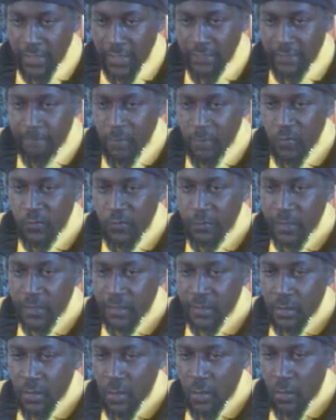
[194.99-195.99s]
a
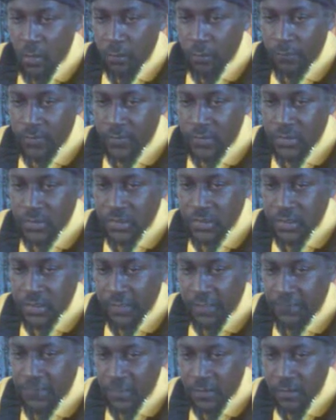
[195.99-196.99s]
movement called the
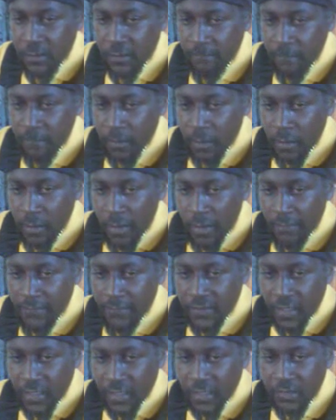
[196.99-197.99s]
Shift
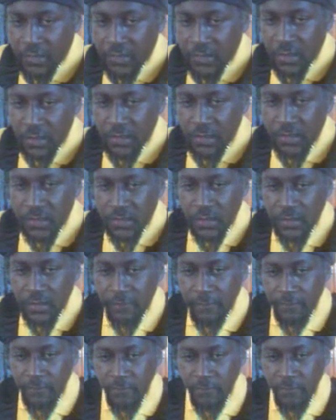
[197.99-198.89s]
of the Ages,